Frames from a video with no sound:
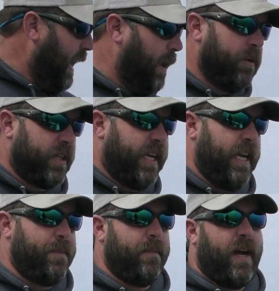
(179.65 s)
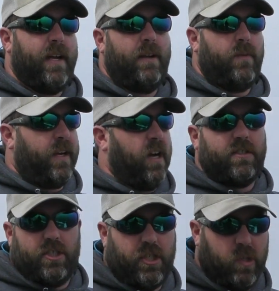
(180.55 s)
I will keep my, we call it
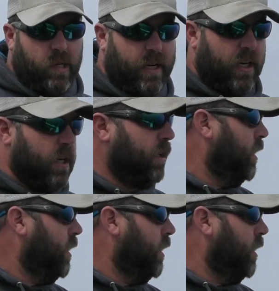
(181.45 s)
the shoot rigger,